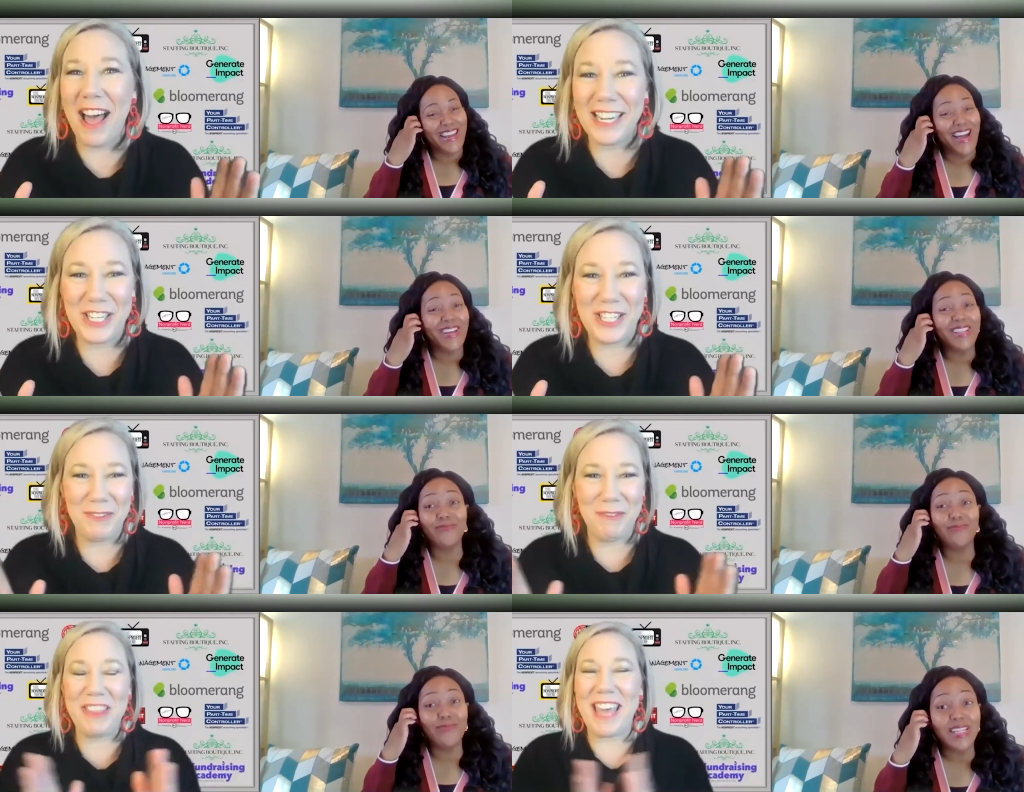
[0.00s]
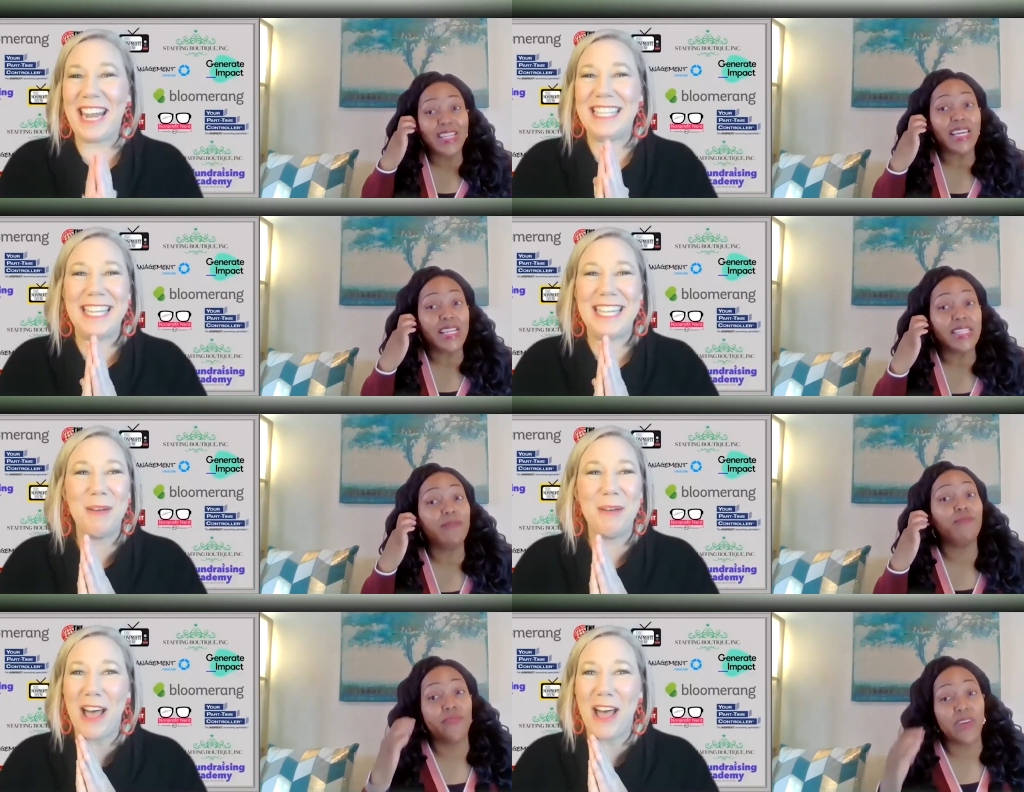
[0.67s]
Speaker 1: it out. It's
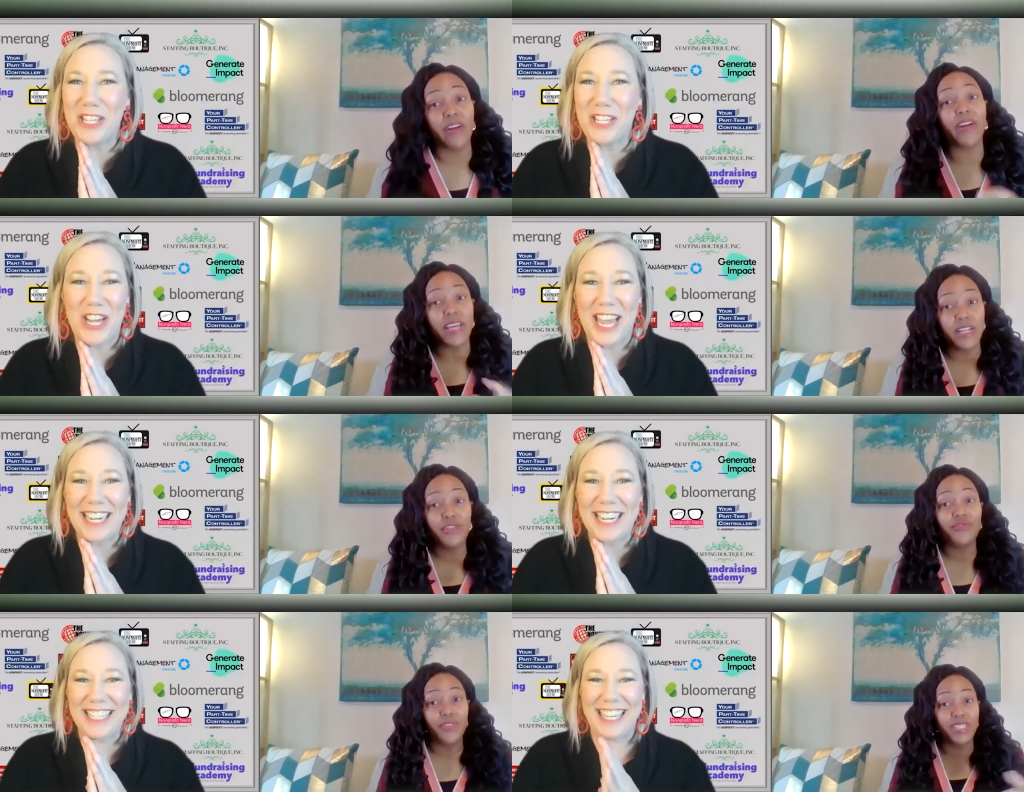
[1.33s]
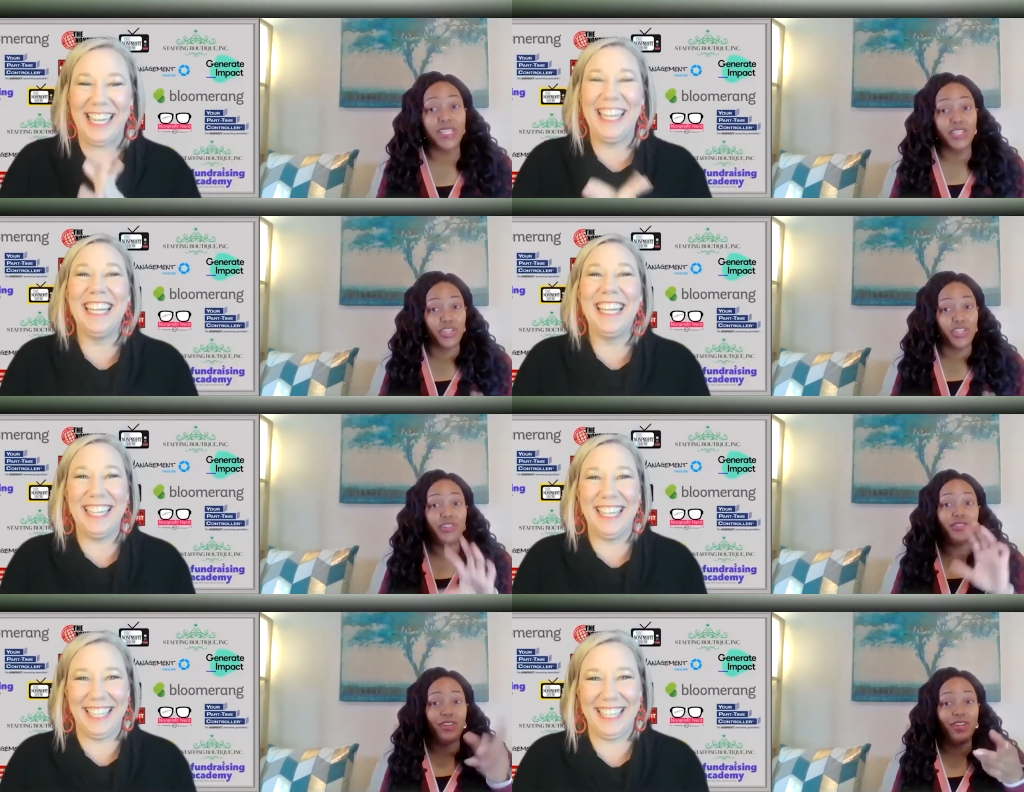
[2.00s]
a very interesting
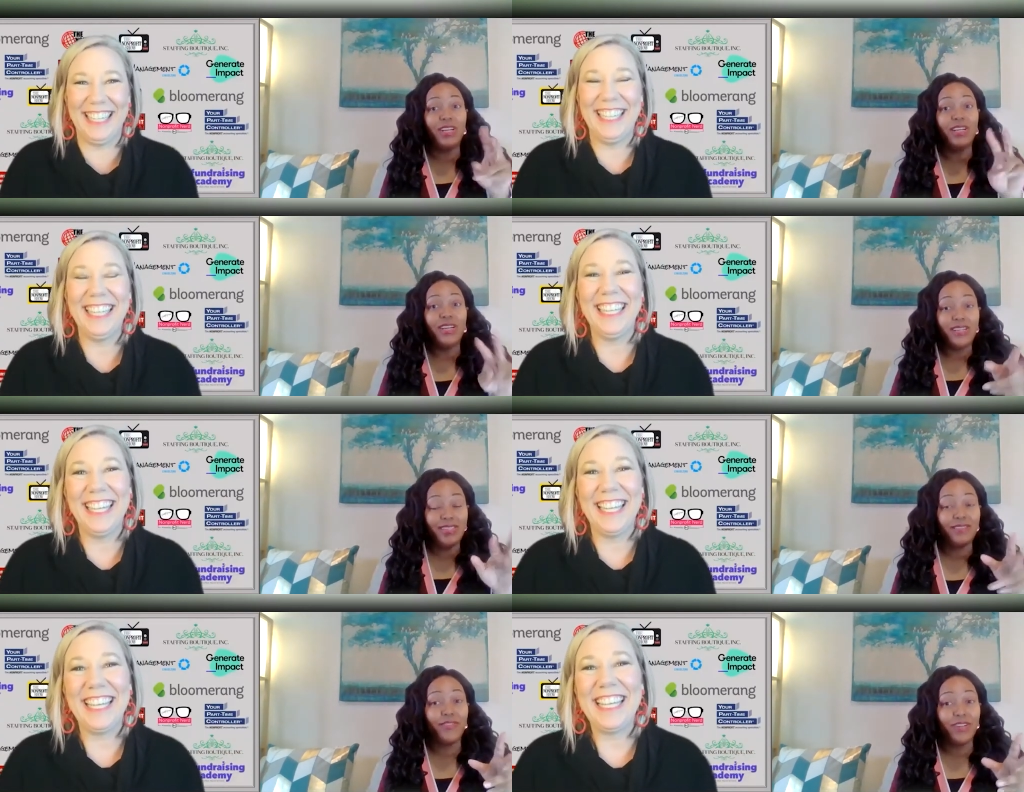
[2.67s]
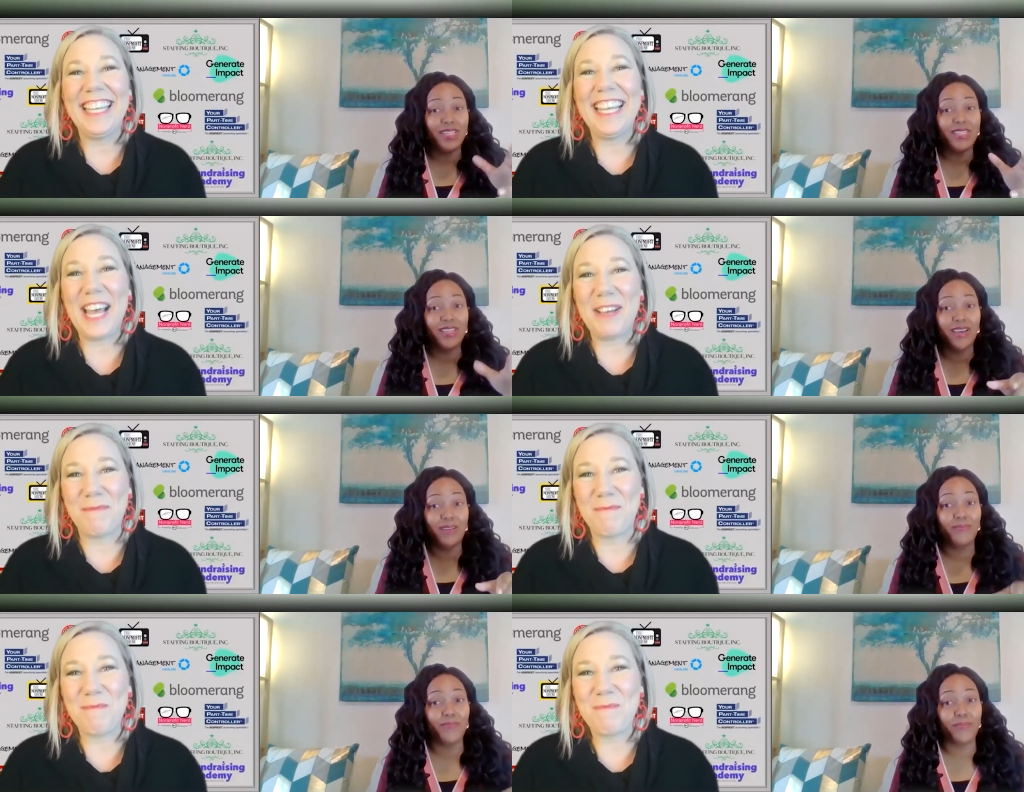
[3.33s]
gender difference
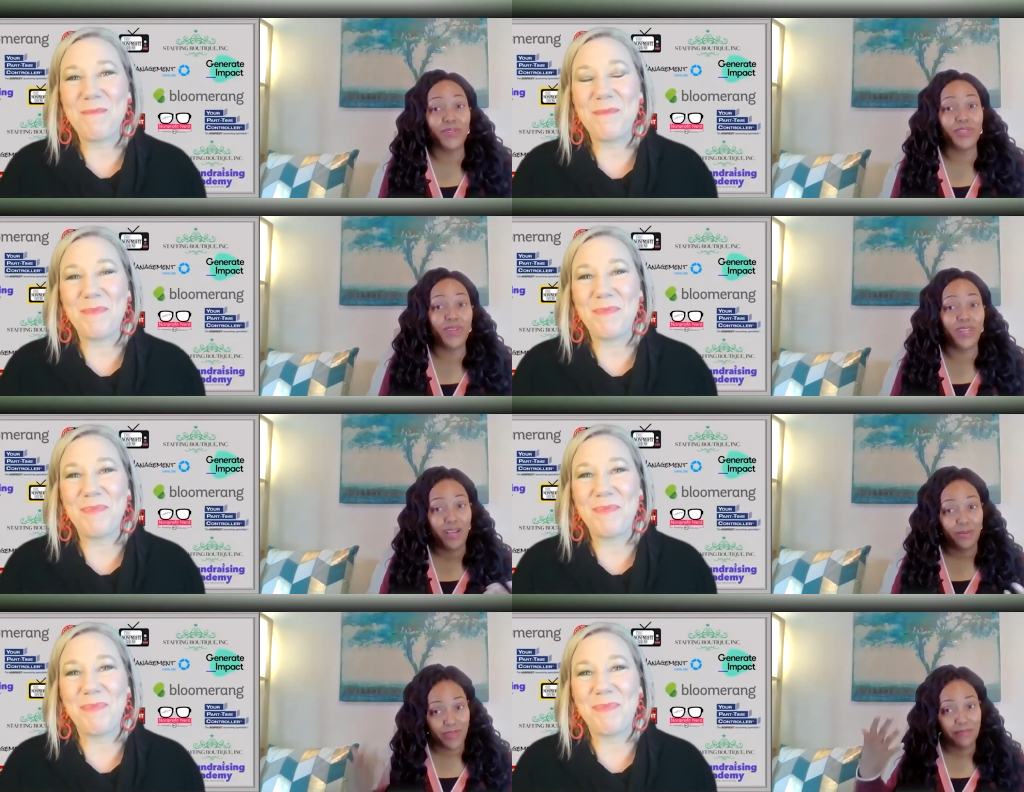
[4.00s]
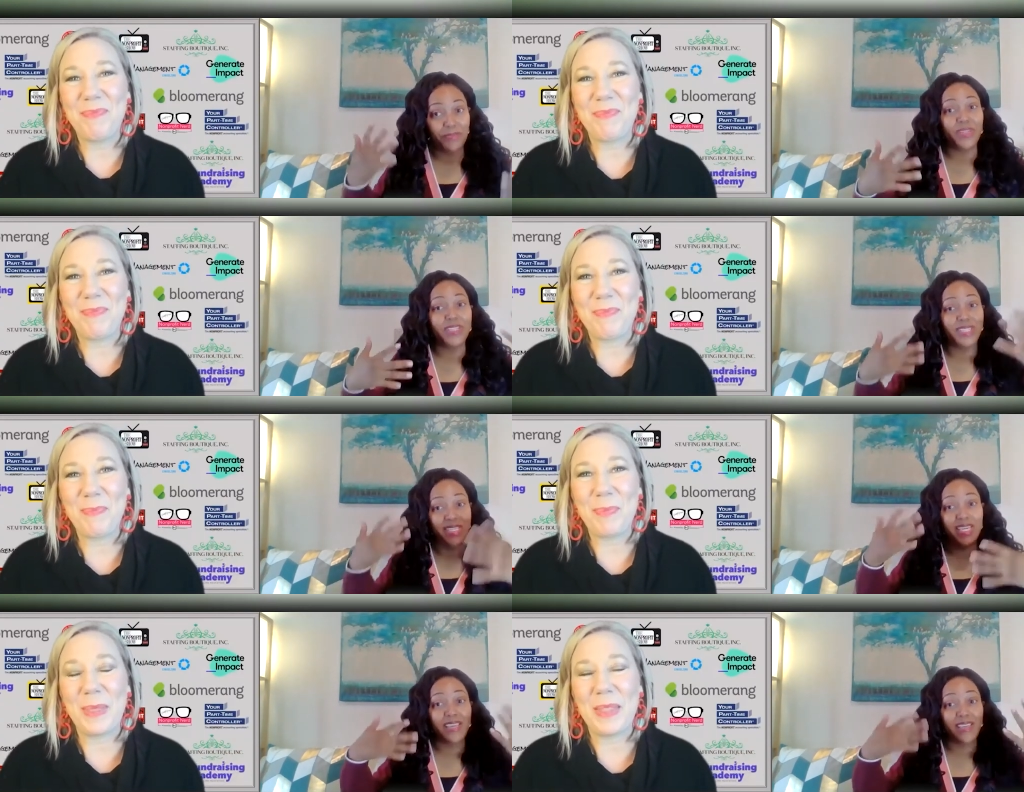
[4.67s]
between how people
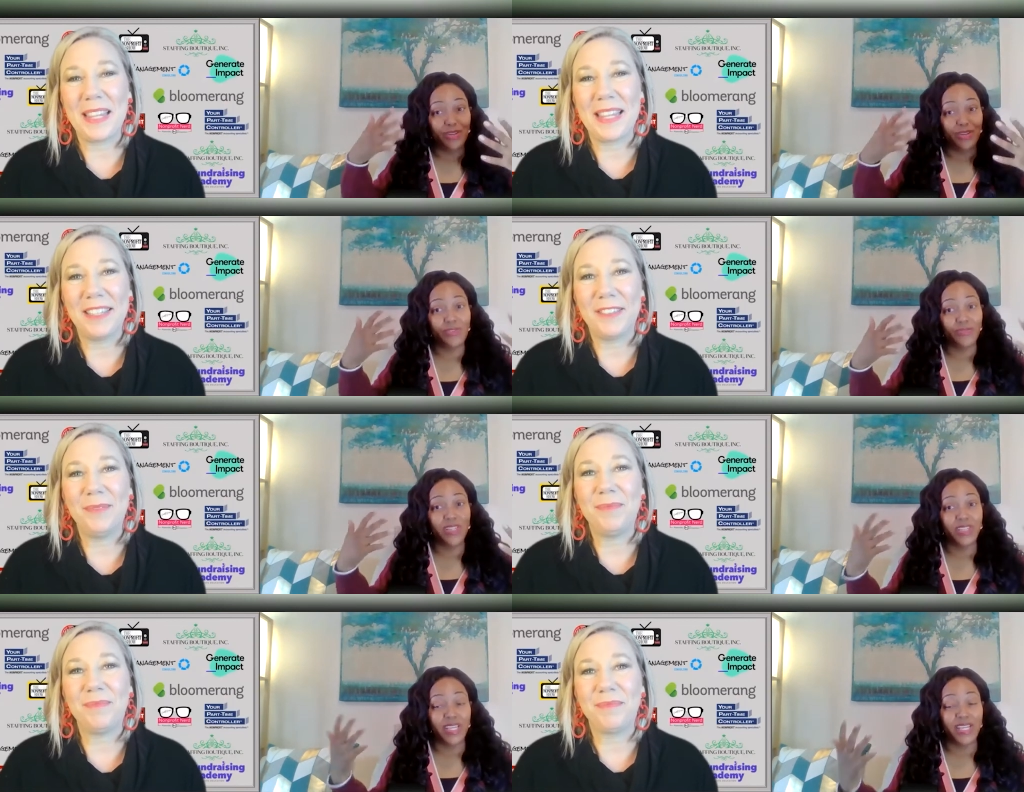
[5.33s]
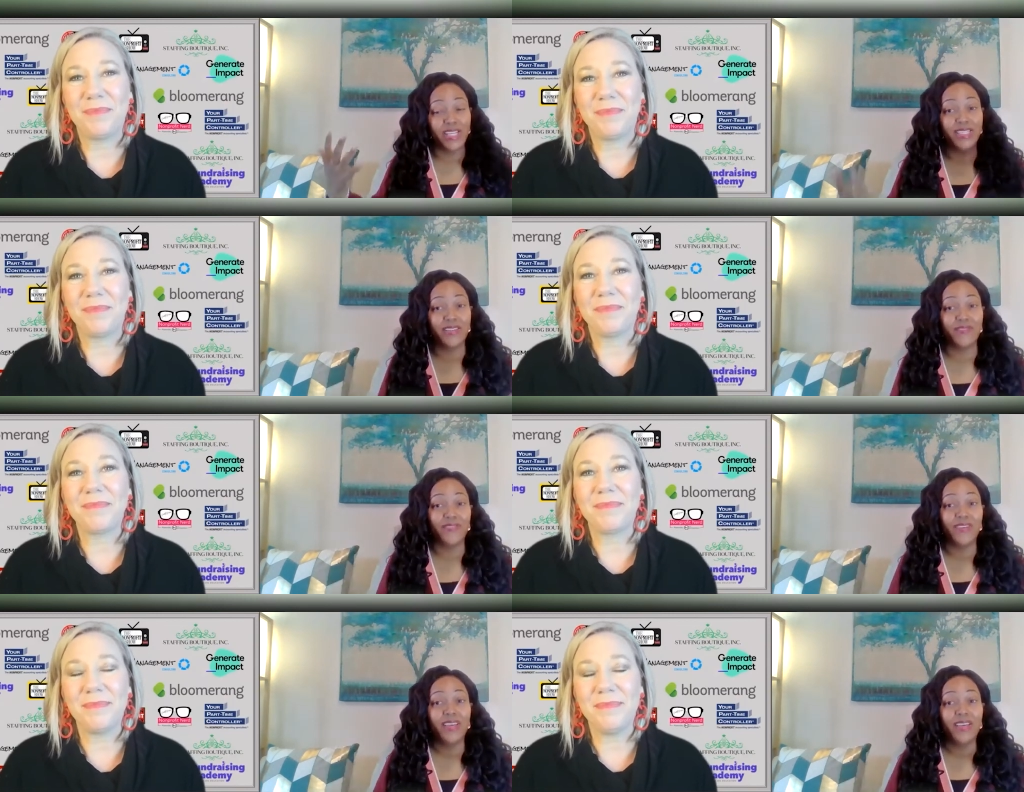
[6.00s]
see, through the lens of